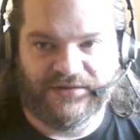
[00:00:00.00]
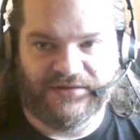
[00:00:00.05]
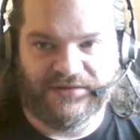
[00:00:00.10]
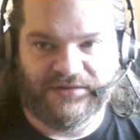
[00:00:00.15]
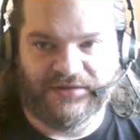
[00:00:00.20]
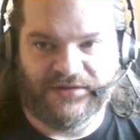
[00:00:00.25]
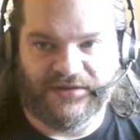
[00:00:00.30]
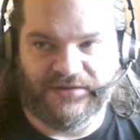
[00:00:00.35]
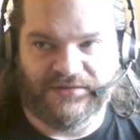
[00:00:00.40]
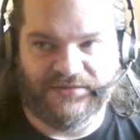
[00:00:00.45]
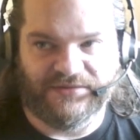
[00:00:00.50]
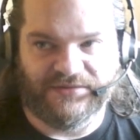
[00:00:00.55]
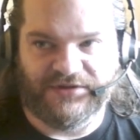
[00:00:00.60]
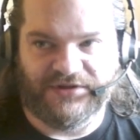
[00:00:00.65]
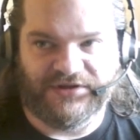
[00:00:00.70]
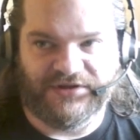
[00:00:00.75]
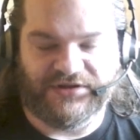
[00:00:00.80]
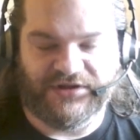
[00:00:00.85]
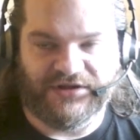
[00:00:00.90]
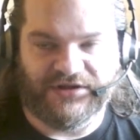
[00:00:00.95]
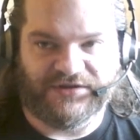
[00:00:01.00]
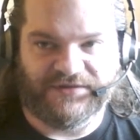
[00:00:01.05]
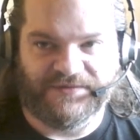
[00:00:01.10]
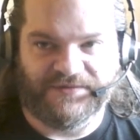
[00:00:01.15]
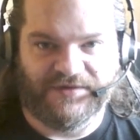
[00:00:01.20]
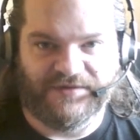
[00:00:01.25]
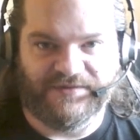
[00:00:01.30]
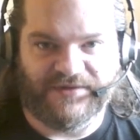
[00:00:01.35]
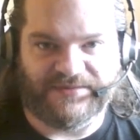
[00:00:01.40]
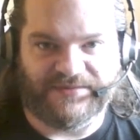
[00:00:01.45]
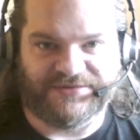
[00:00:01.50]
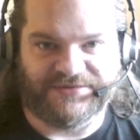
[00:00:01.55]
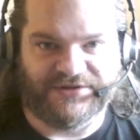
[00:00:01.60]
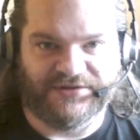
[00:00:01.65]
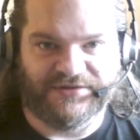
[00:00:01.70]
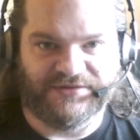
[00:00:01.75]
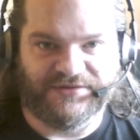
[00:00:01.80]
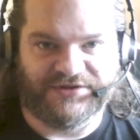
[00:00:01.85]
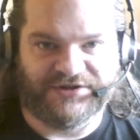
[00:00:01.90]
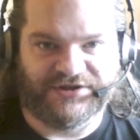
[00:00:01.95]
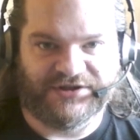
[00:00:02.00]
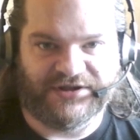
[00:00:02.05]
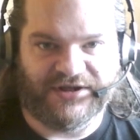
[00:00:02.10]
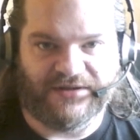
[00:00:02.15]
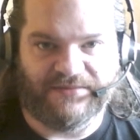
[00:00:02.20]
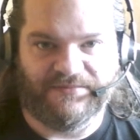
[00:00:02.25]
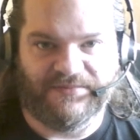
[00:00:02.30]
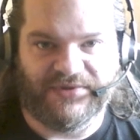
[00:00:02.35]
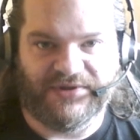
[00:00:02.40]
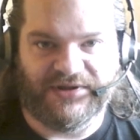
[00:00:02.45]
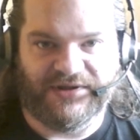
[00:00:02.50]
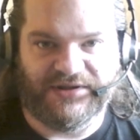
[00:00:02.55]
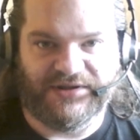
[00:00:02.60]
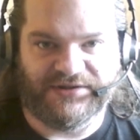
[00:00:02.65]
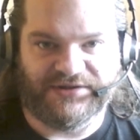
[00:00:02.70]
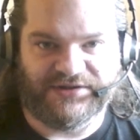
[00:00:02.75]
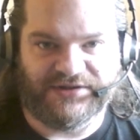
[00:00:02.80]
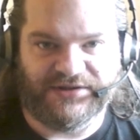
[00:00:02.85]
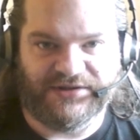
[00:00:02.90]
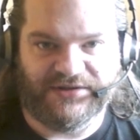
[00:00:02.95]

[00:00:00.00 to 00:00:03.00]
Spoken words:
it's full of absolute scumbags.